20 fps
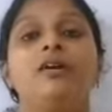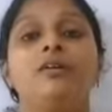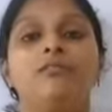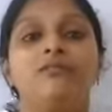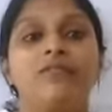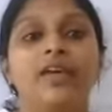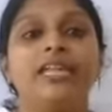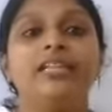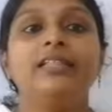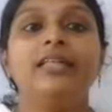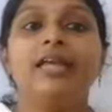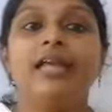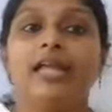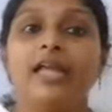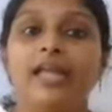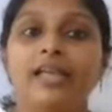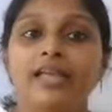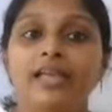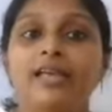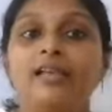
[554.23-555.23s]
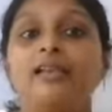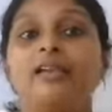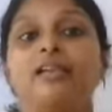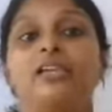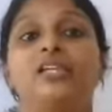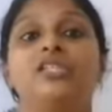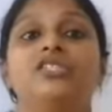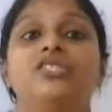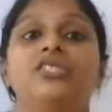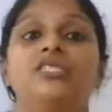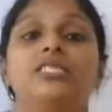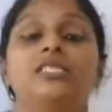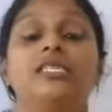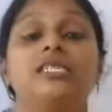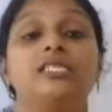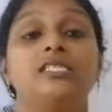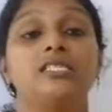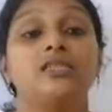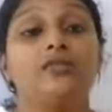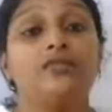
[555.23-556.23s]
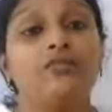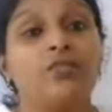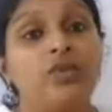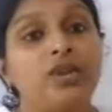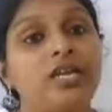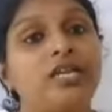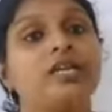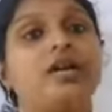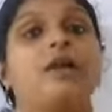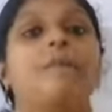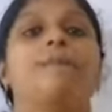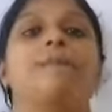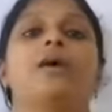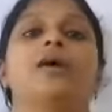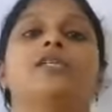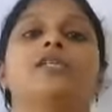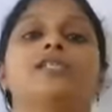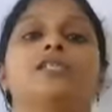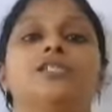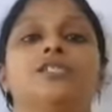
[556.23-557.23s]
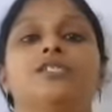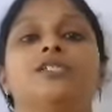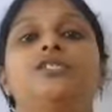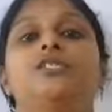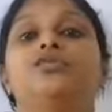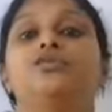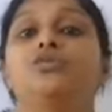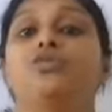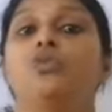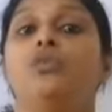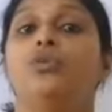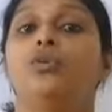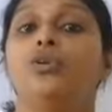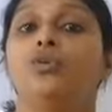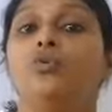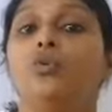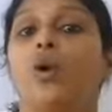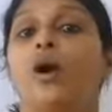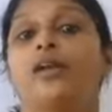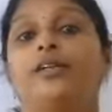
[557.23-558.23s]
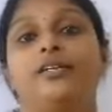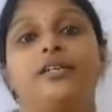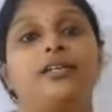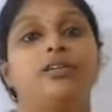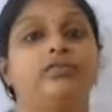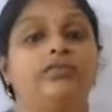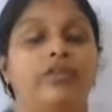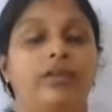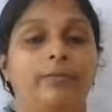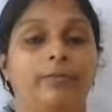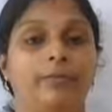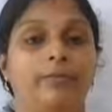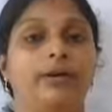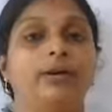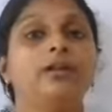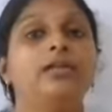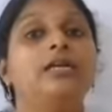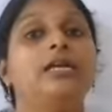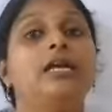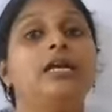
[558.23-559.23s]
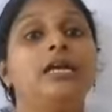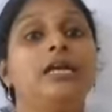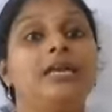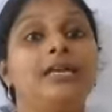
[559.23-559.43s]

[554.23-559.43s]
When the air reaches its full capacity to hold water vapor,